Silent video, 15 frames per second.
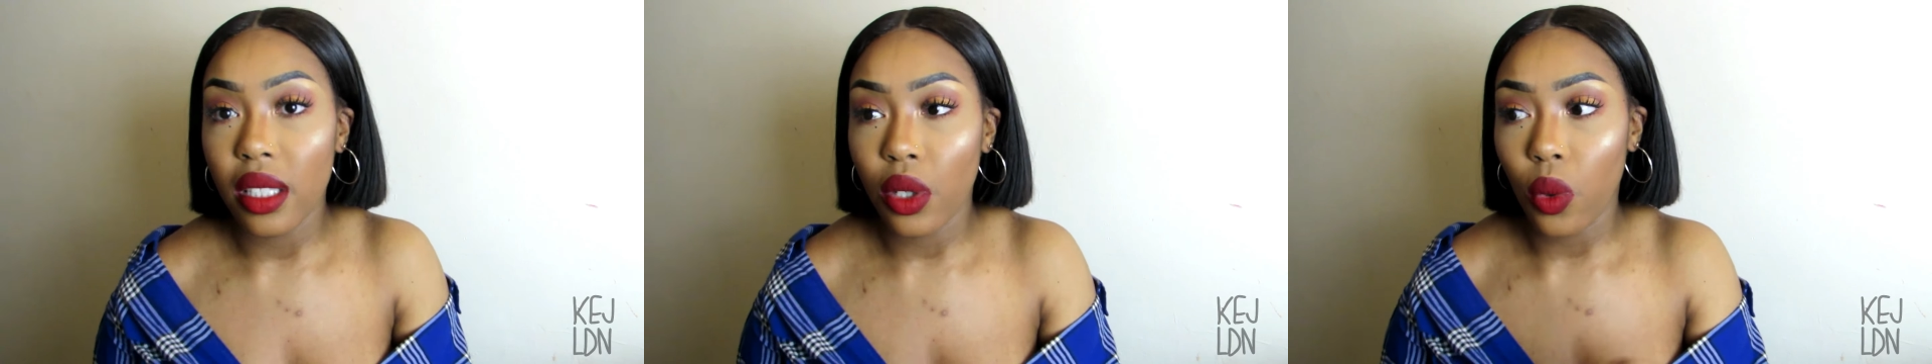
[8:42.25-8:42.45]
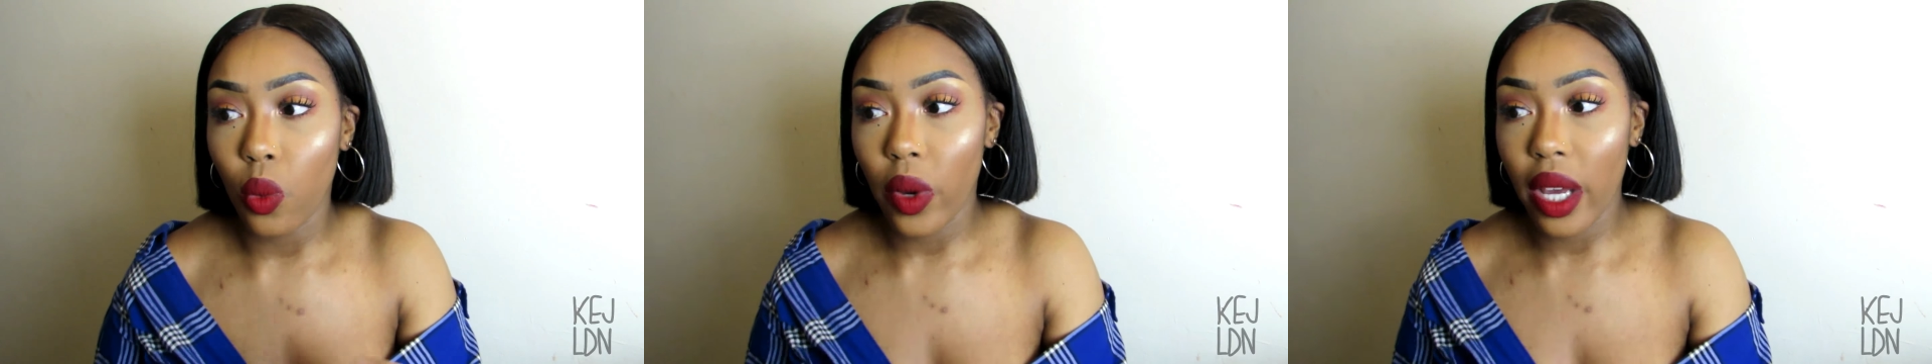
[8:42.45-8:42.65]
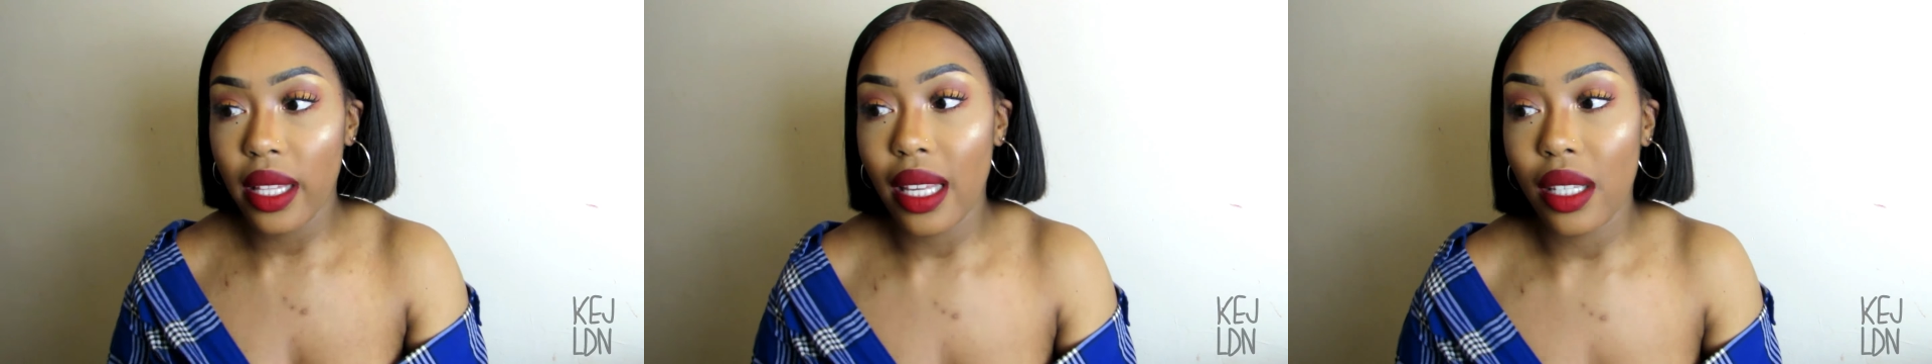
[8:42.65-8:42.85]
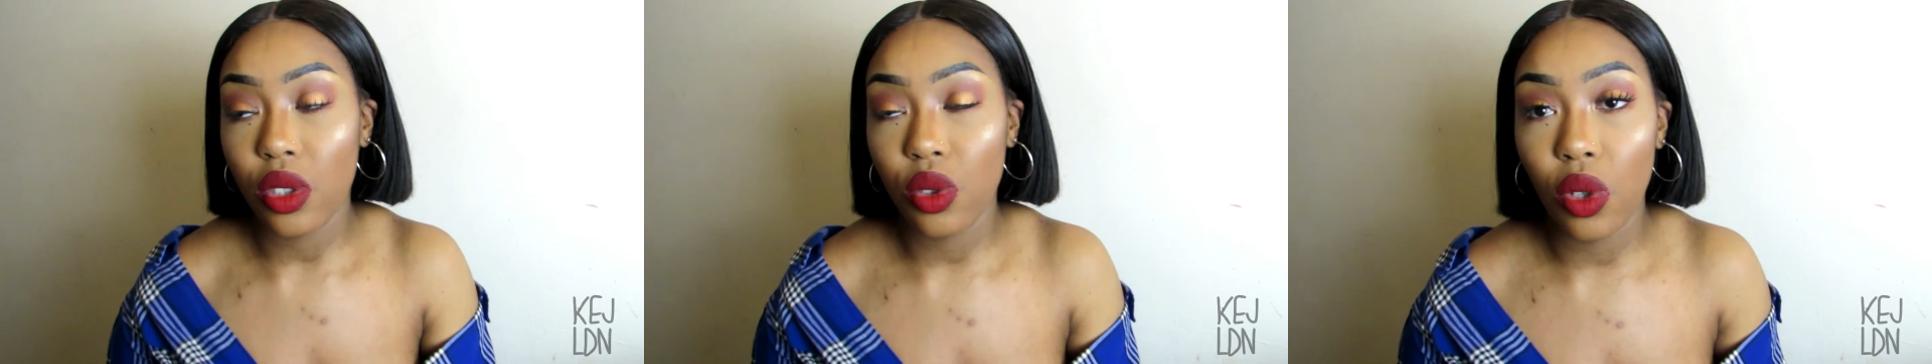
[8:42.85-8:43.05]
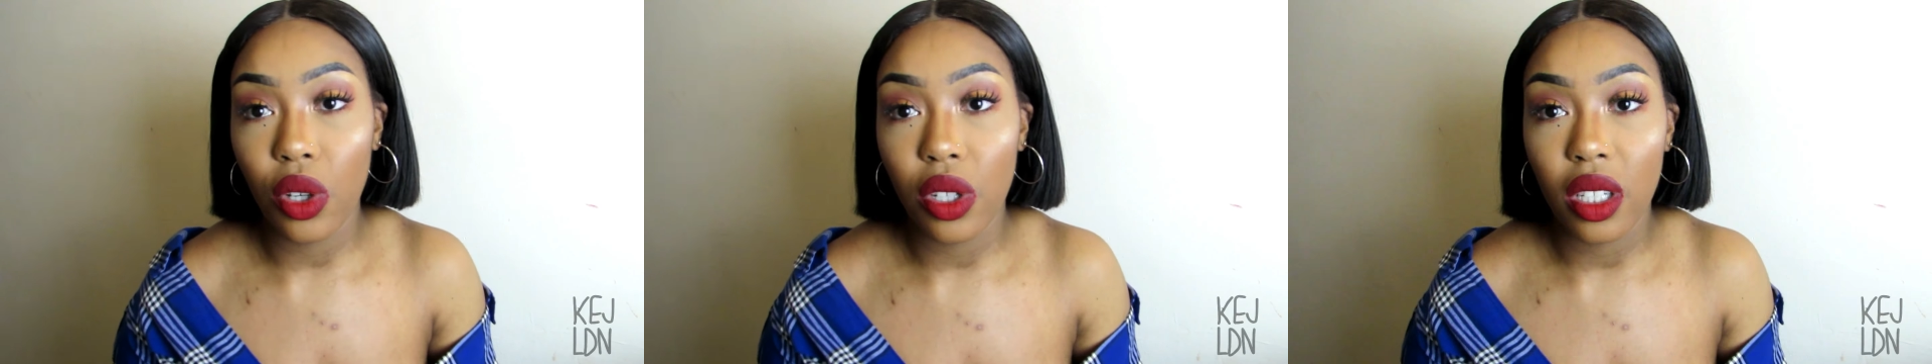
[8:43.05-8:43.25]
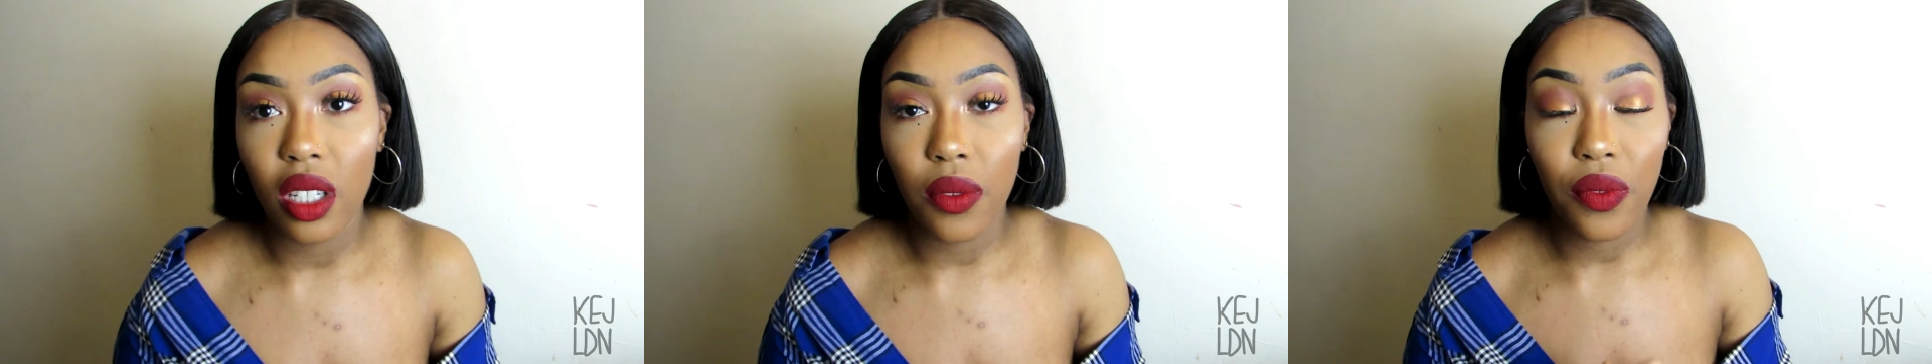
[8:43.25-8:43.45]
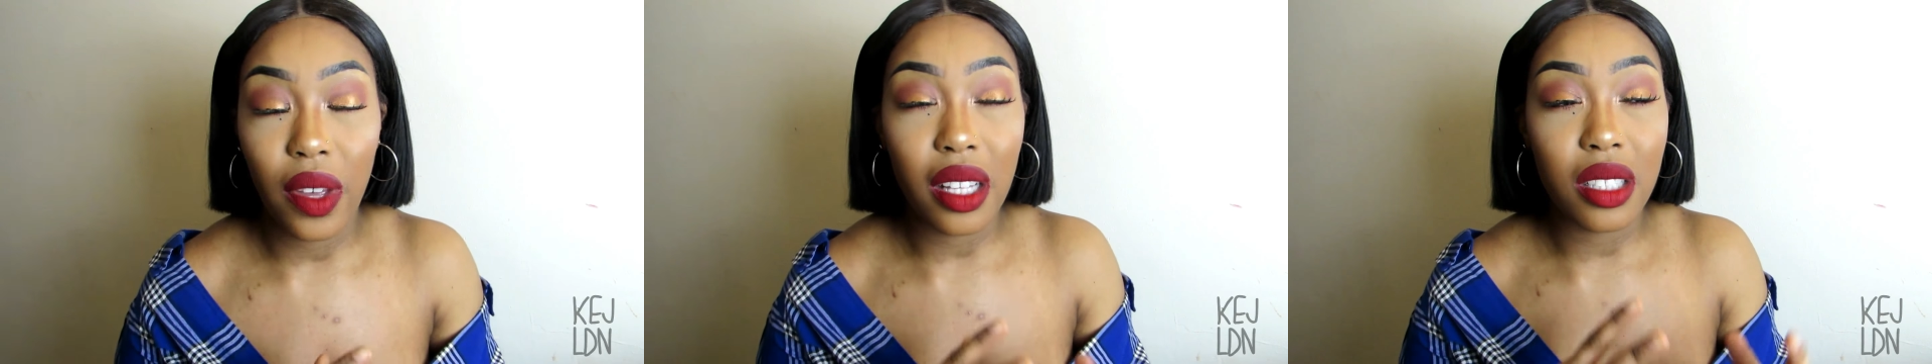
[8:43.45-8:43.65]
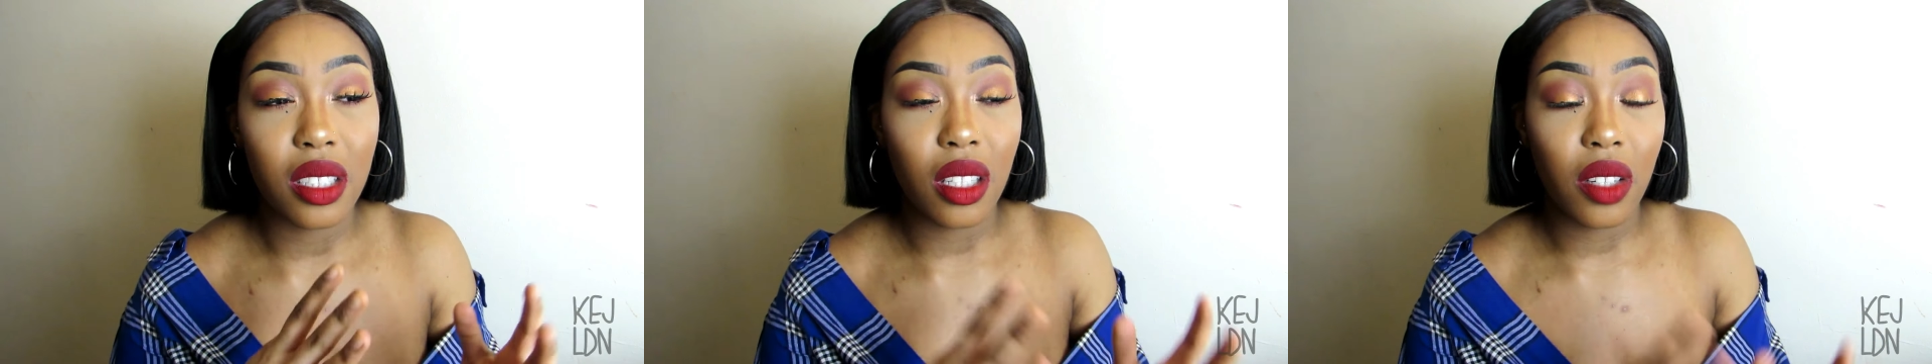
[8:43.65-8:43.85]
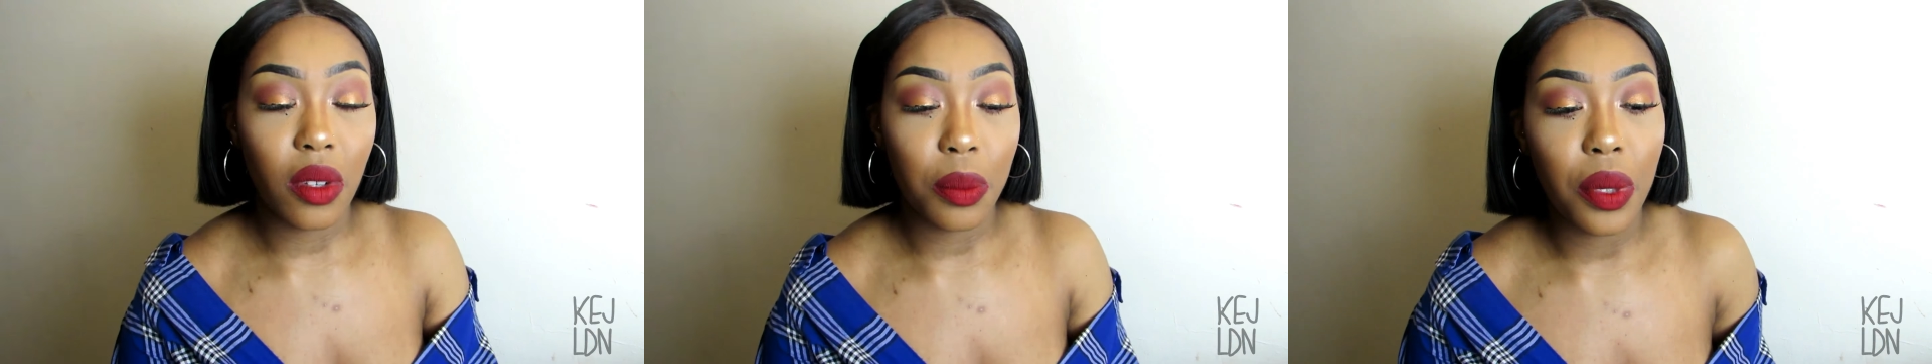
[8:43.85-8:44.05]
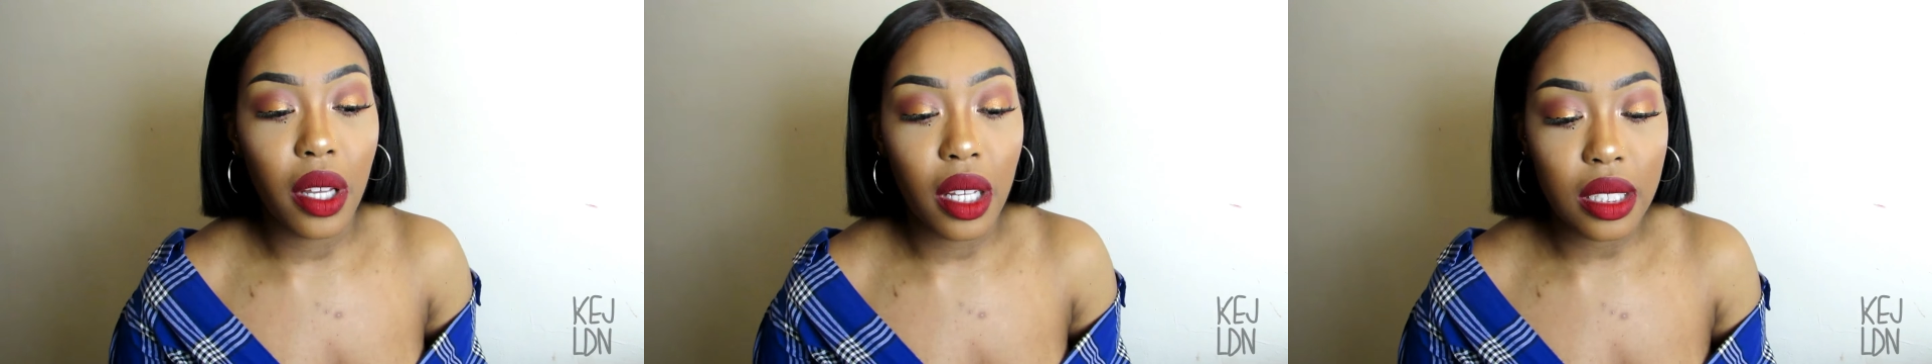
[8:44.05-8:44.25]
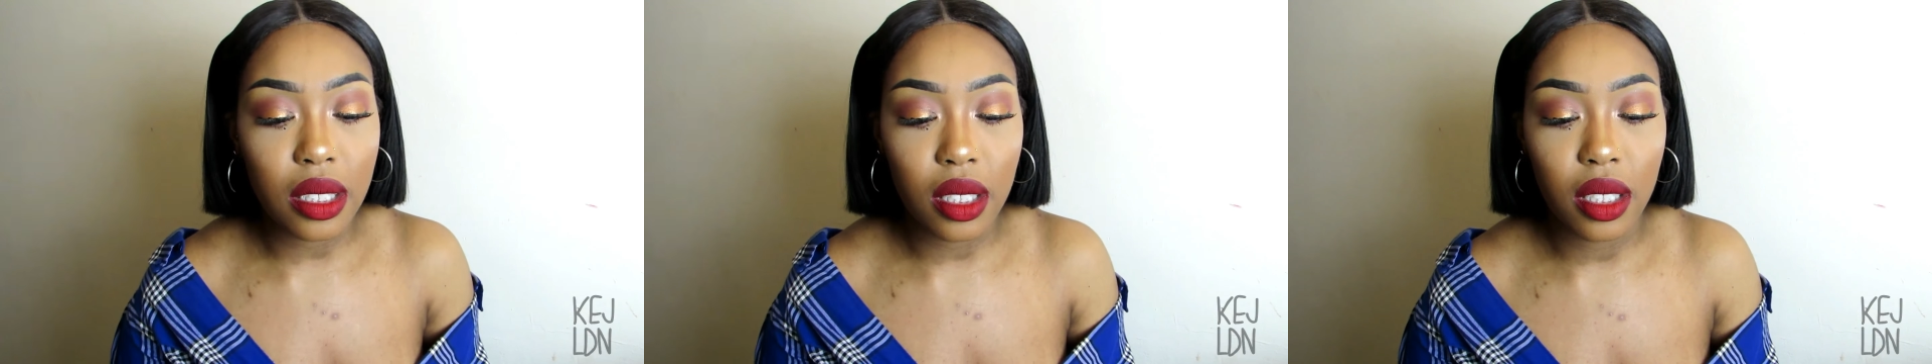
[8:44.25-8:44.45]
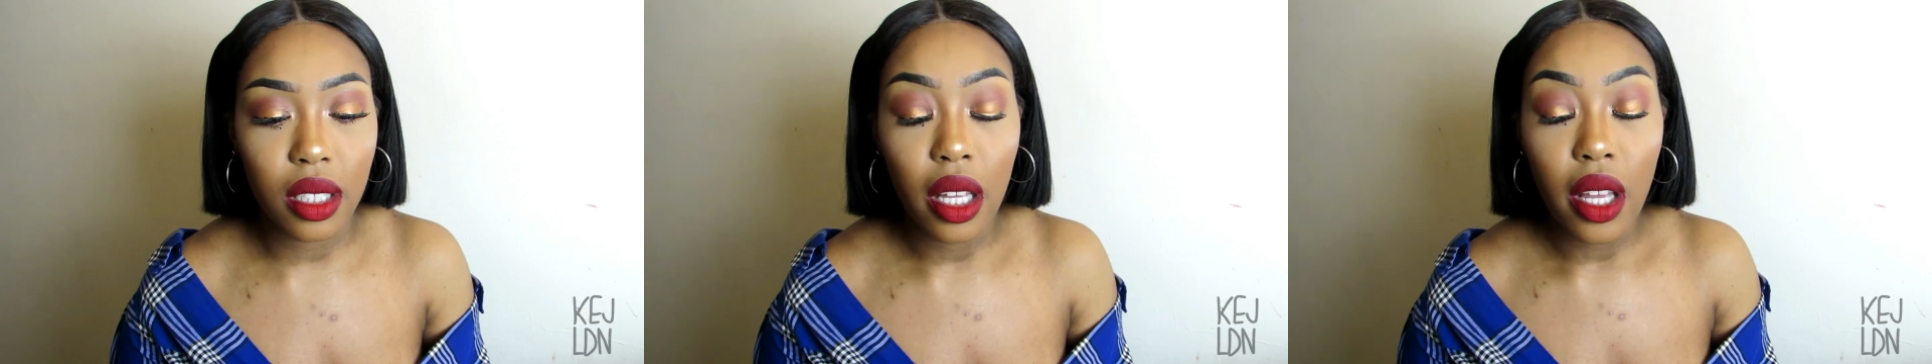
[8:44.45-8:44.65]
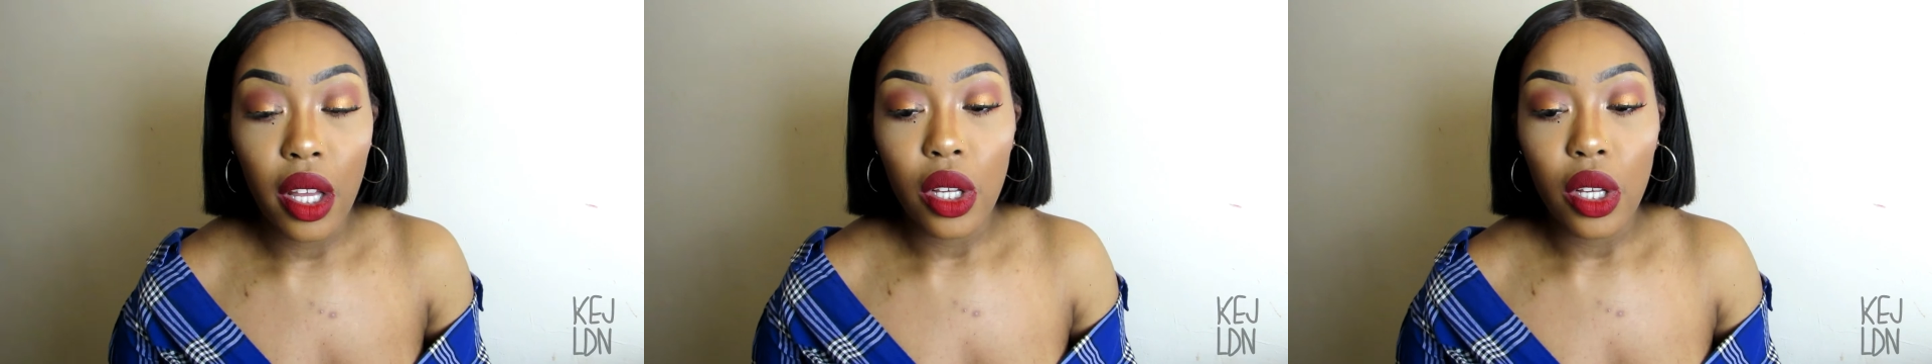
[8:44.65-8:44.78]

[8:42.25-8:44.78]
in a way that's not going to affect another person.